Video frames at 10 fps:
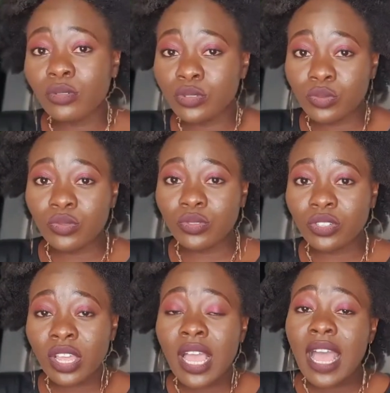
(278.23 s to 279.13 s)
two?
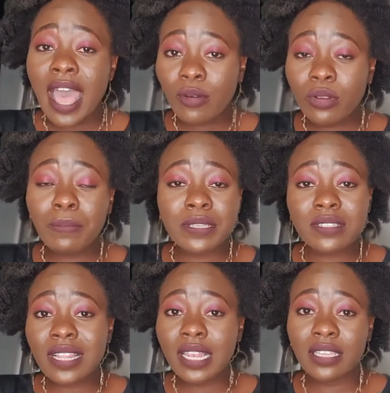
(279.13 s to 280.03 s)
I would
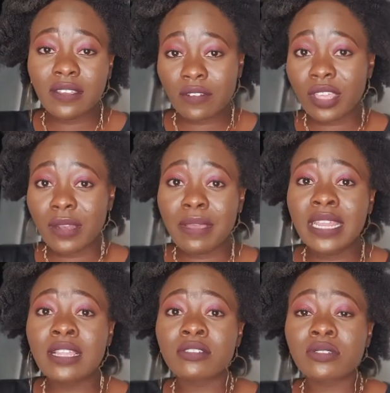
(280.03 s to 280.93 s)
personally give out that money.
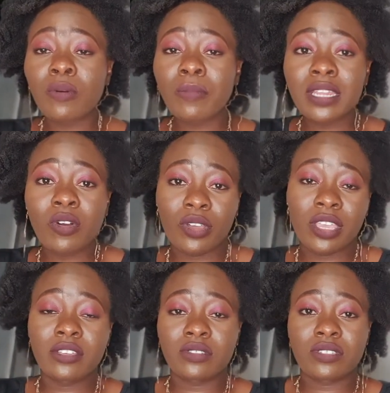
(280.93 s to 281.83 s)
And so many
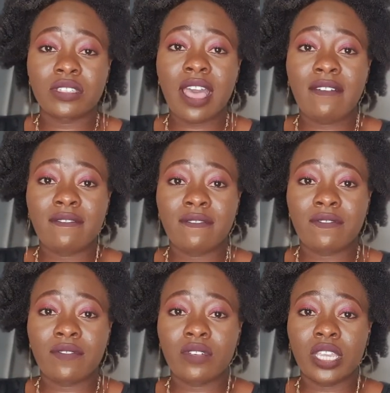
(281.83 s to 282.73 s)
occasions
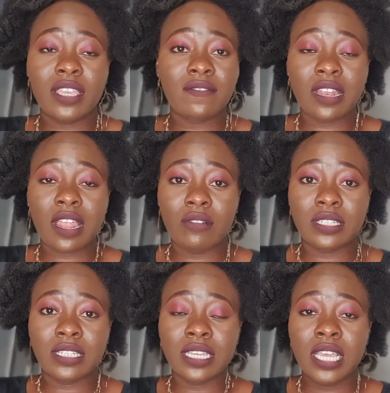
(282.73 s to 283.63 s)
I've given
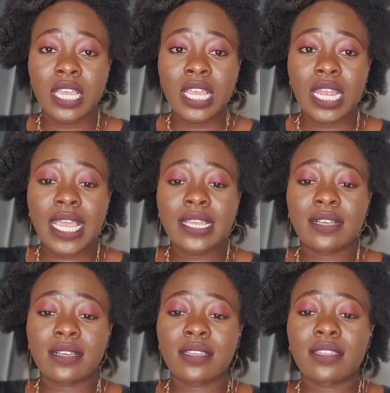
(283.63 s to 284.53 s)
out, like,
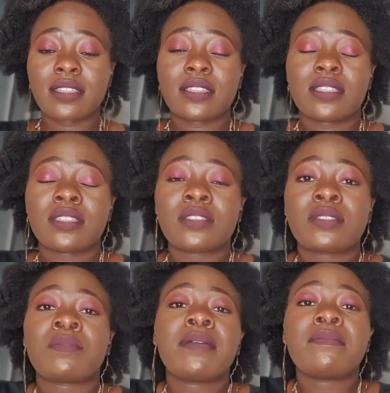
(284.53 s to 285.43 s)

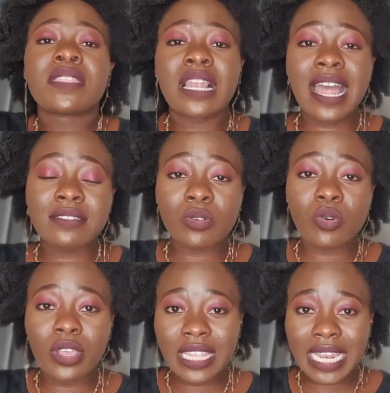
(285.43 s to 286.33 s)
maybe the last
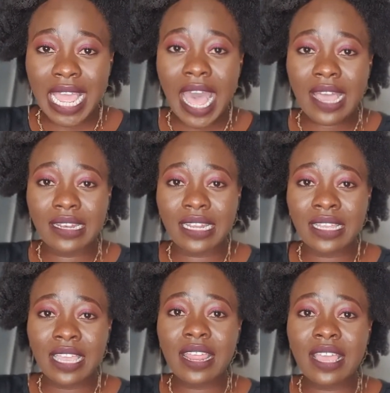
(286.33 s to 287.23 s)
coin that I had,
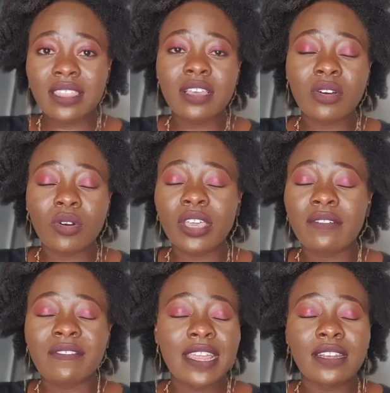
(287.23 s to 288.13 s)
and I think, okay,
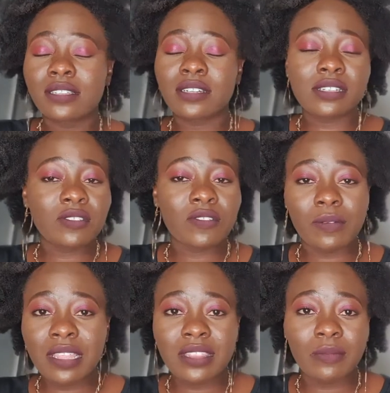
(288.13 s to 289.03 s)
fine, the rest of the
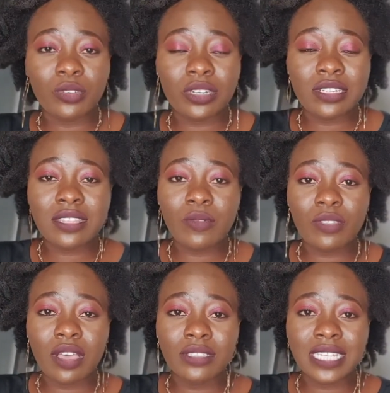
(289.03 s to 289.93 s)
month I'm gonna stay
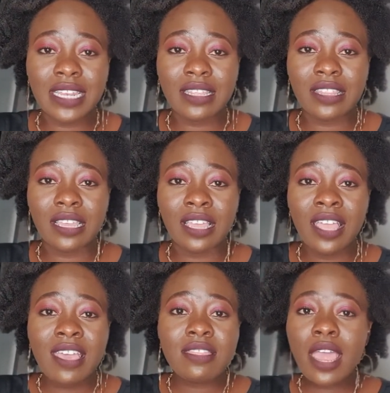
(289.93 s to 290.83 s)
without anything.
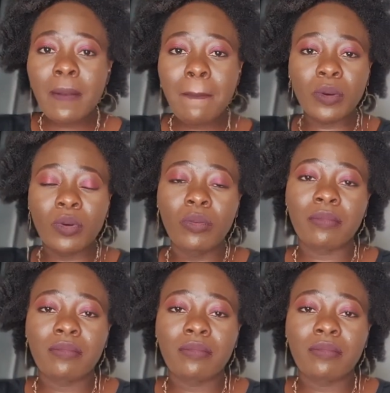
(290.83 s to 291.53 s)
Then boom,